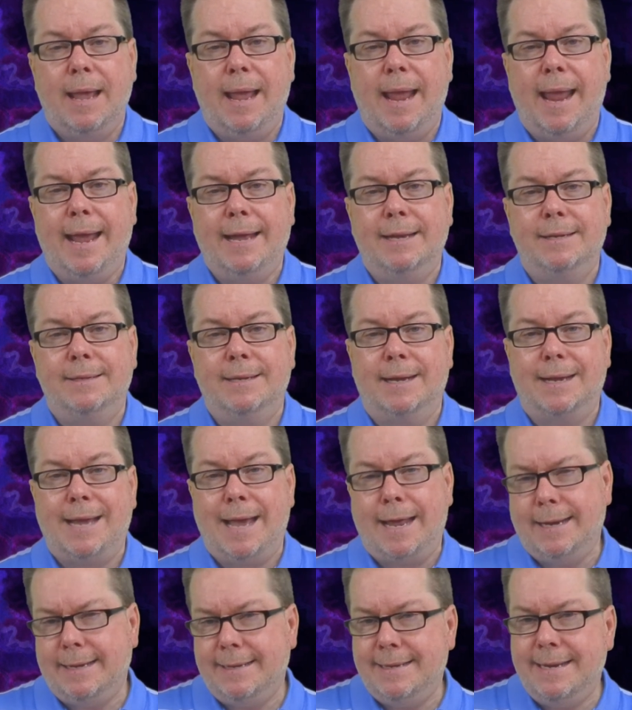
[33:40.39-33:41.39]
and uh,
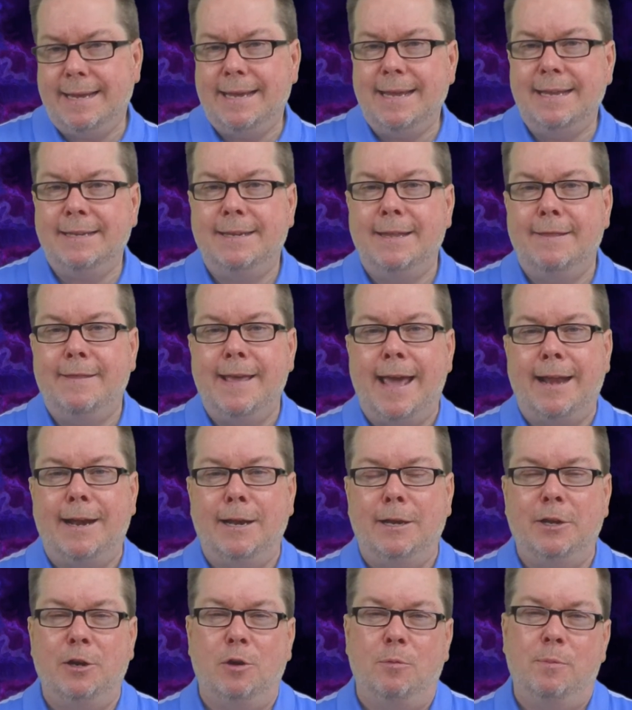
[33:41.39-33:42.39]
kind of dig into that a
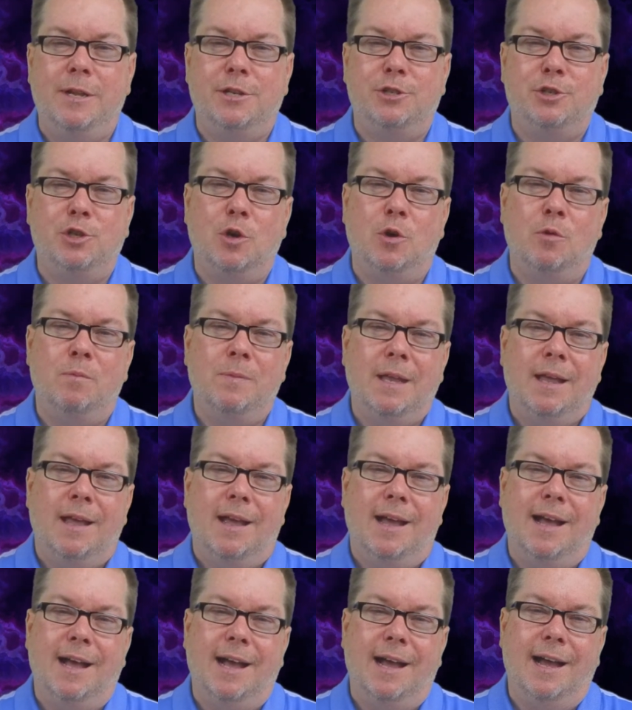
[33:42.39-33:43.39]
little bit. So
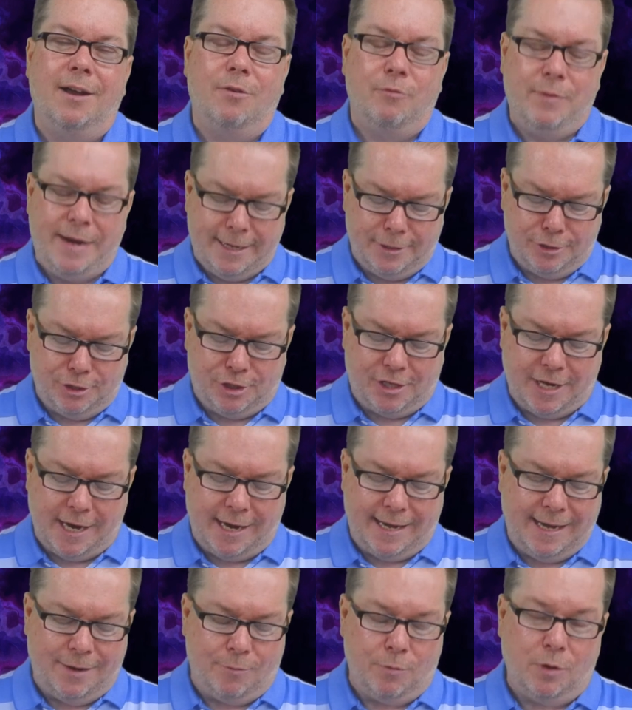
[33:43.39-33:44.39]
uh, read and
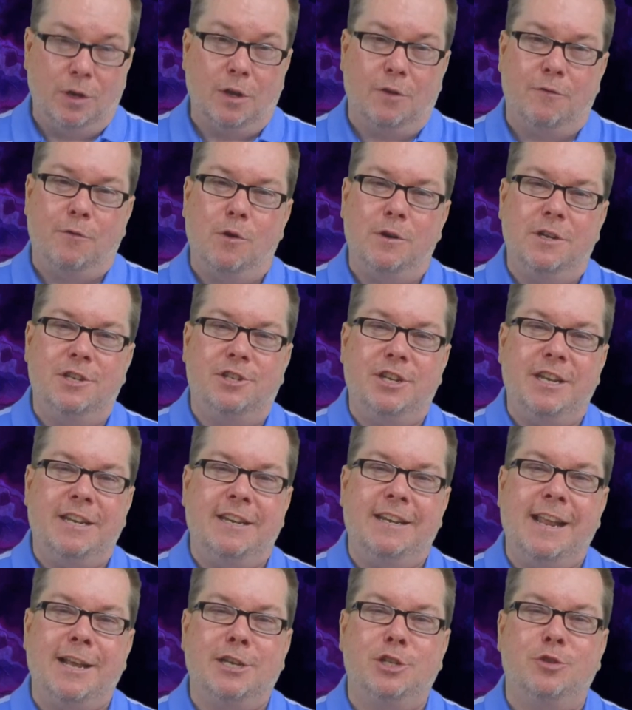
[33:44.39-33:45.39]
study, and we'll look forward to seeing you
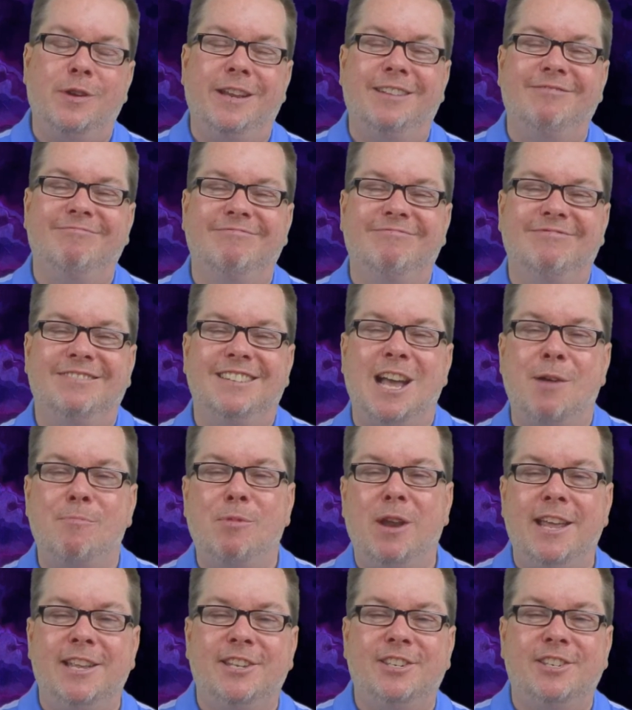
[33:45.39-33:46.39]
next week. God
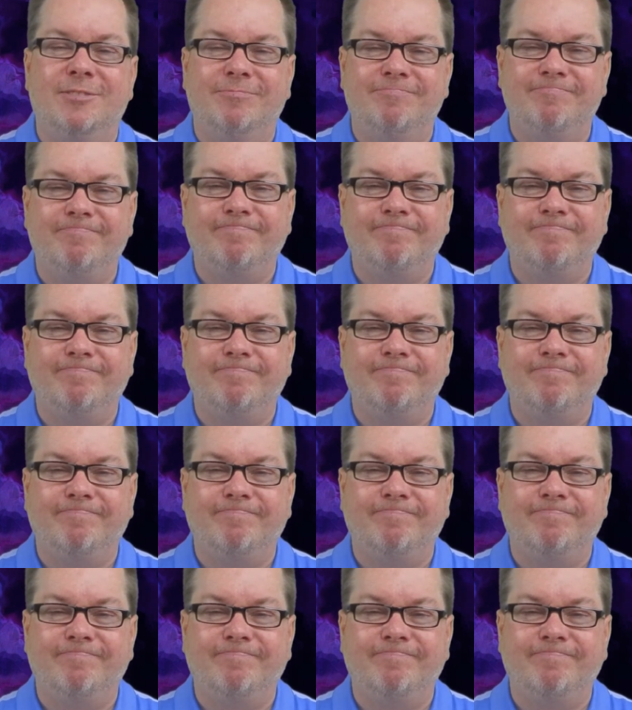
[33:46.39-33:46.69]
bless.